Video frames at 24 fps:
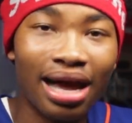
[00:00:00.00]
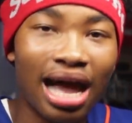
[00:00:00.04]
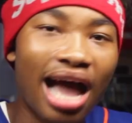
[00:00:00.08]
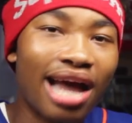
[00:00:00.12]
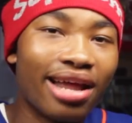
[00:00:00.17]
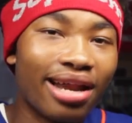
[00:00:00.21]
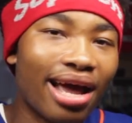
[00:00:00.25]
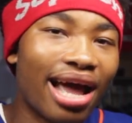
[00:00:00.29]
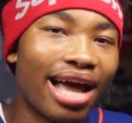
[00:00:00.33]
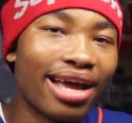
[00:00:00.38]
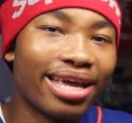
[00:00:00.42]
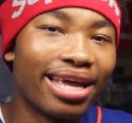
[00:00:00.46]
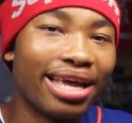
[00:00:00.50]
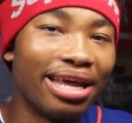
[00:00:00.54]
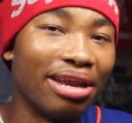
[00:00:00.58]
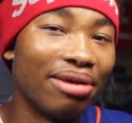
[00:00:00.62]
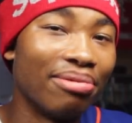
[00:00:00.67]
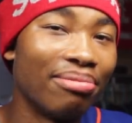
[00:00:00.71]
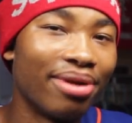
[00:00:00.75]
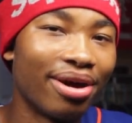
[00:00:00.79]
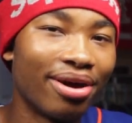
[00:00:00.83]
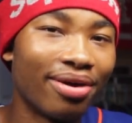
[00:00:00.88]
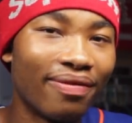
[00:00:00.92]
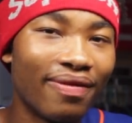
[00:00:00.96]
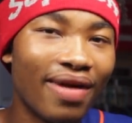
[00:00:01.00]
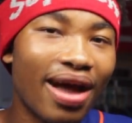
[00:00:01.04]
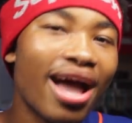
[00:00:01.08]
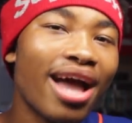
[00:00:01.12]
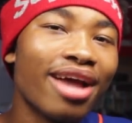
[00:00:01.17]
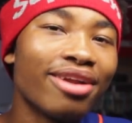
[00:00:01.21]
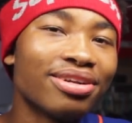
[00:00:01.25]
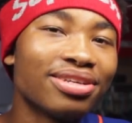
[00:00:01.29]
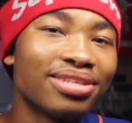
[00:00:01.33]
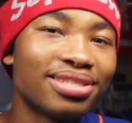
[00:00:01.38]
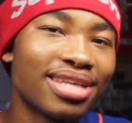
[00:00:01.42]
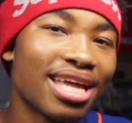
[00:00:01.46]
I get it, bro.
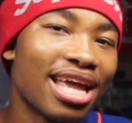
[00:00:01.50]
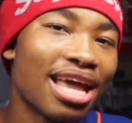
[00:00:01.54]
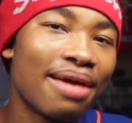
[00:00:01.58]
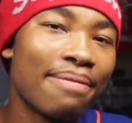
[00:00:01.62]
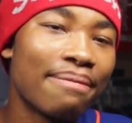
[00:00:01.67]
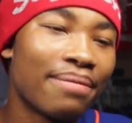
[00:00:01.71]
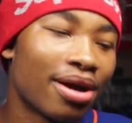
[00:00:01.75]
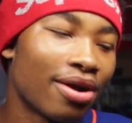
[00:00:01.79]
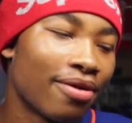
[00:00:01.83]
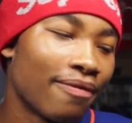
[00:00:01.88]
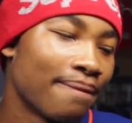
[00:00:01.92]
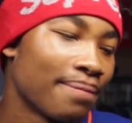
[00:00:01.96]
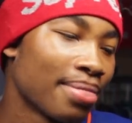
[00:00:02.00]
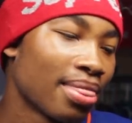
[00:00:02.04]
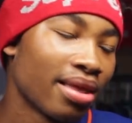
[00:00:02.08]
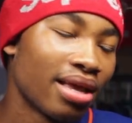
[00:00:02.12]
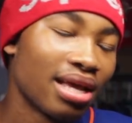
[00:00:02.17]
I understand, bro.